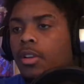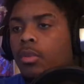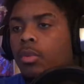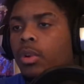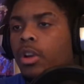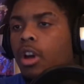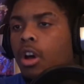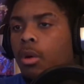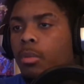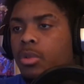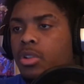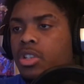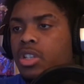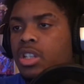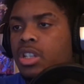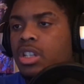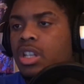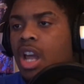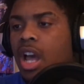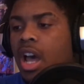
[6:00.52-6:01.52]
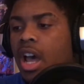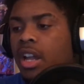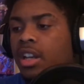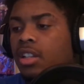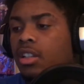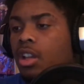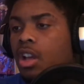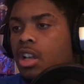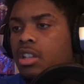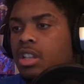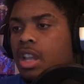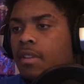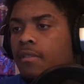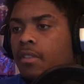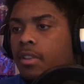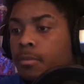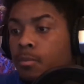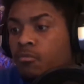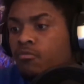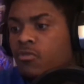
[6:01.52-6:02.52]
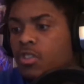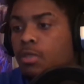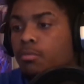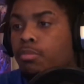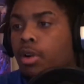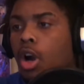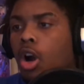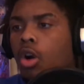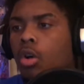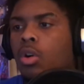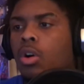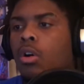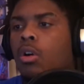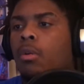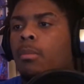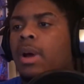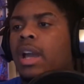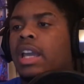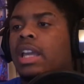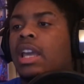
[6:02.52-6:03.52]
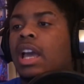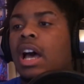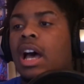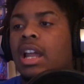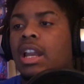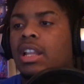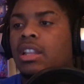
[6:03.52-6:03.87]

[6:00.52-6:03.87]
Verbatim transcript: we almost just died and lost every Bro, oh my god, that